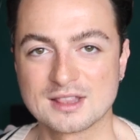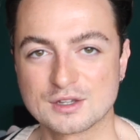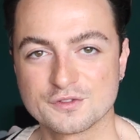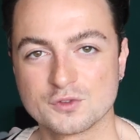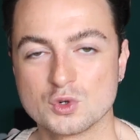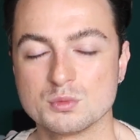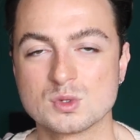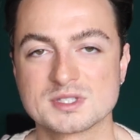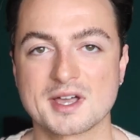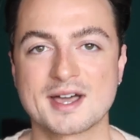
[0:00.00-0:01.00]
that like
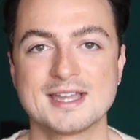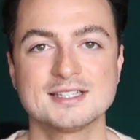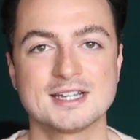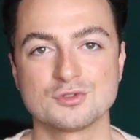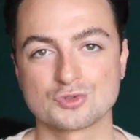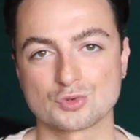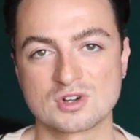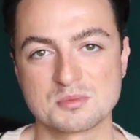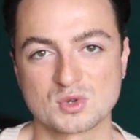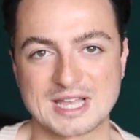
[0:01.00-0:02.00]
formal side and
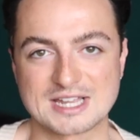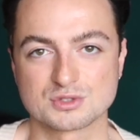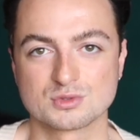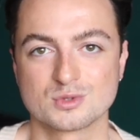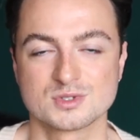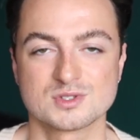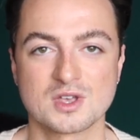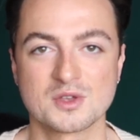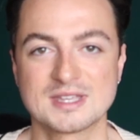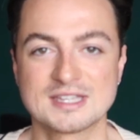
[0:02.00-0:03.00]
draw it more casual
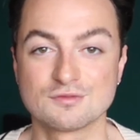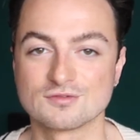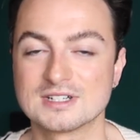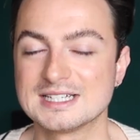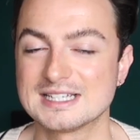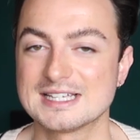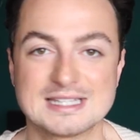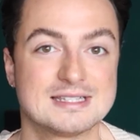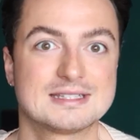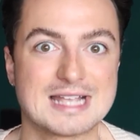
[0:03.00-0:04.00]
so it really
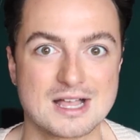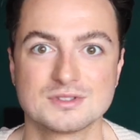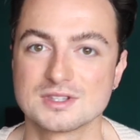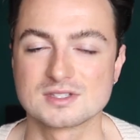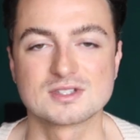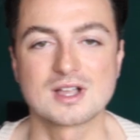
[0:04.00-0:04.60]
is down to the